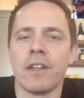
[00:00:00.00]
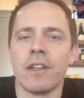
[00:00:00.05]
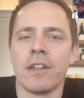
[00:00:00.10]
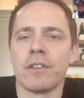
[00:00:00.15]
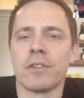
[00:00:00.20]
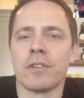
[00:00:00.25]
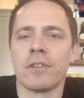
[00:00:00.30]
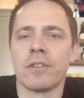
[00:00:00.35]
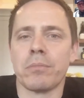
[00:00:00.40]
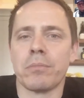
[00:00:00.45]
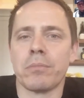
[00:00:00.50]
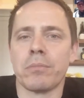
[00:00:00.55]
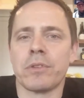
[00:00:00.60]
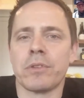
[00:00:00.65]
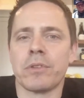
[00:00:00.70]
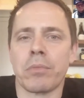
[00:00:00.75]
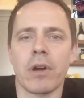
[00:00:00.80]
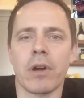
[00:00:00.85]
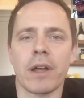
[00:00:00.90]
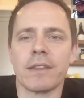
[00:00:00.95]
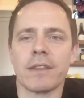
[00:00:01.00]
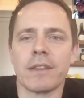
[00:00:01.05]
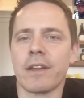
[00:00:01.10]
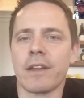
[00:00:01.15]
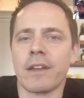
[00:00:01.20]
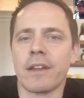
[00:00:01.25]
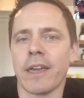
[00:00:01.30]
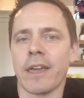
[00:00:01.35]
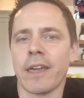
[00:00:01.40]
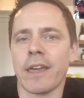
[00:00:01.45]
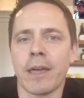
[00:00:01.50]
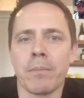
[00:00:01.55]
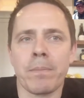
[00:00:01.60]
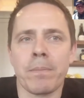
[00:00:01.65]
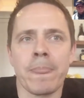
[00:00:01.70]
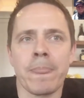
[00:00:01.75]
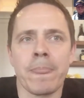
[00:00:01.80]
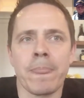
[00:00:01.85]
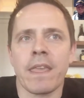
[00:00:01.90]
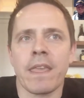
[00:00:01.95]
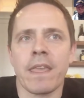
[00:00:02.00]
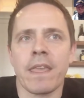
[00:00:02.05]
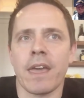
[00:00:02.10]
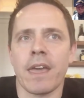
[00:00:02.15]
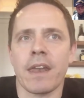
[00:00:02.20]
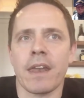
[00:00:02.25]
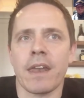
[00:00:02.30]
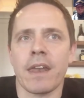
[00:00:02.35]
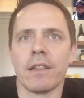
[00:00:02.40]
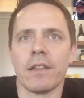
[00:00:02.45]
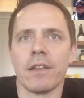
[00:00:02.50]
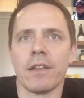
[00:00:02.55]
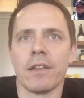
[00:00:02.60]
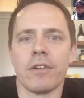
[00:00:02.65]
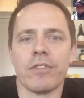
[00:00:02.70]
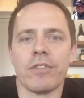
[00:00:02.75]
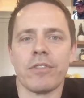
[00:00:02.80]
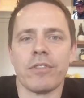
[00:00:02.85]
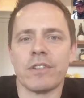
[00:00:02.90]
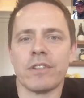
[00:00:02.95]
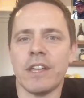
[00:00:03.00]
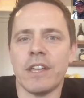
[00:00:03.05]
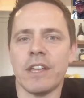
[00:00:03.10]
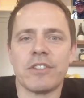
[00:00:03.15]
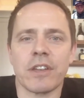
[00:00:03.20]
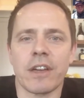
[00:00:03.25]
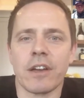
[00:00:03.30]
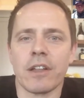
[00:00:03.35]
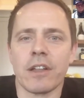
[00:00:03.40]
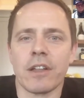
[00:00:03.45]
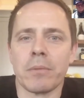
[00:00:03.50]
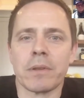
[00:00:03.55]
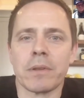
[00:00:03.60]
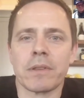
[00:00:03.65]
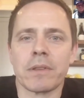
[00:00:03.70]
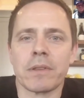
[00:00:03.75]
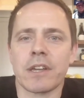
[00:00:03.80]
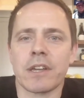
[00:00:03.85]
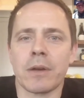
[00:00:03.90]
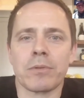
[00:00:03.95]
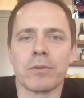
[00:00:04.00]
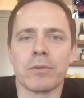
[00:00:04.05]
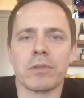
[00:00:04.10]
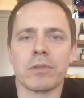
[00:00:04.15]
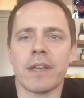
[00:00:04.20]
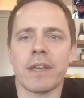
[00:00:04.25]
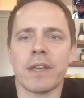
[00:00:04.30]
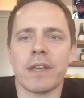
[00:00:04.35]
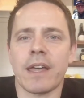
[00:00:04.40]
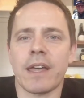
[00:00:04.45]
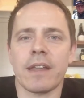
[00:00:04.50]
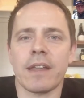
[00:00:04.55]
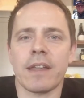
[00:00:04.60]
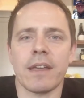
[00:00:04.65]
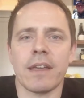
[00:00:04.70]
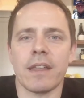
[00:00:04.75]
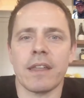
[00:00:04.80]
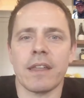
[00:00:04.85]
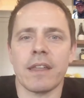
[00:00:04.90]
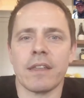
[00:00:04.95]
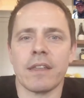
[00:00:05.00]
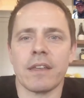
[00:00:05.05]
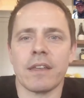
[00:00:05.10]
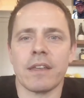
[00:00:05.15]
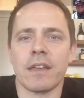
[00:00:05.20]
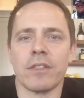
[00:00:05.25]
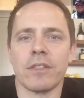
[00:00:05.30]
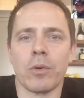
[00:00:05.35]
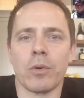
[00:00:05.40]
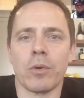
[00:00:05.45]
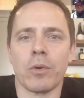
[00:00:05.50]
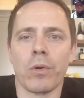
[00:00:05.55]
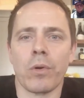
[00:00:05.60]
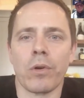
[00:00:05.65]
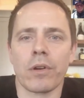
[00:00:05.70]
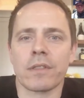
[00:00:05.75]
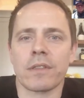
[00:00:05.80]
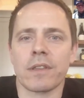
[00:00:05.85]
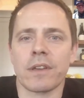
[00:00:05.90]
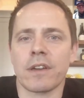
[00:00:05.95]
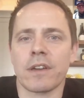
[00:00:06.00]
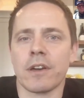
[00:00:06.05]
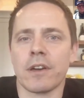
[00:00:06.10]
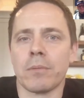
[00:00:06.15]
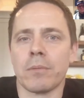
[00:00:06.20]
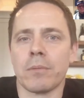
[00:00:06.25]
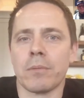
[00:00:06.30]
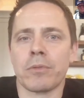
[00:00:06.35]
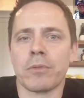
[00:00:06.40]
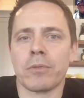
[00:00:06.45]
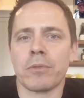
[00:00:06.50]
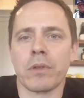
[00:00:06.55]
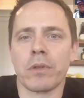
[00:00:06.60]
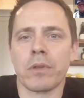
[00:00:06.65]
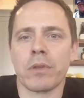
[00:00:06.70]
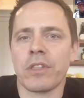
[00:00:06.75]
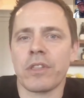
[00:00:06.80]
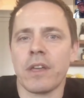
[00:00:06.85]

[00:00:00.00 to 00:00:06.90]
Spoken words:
to broaden their game. And I love the teaching element that comes with that, and the work that comes with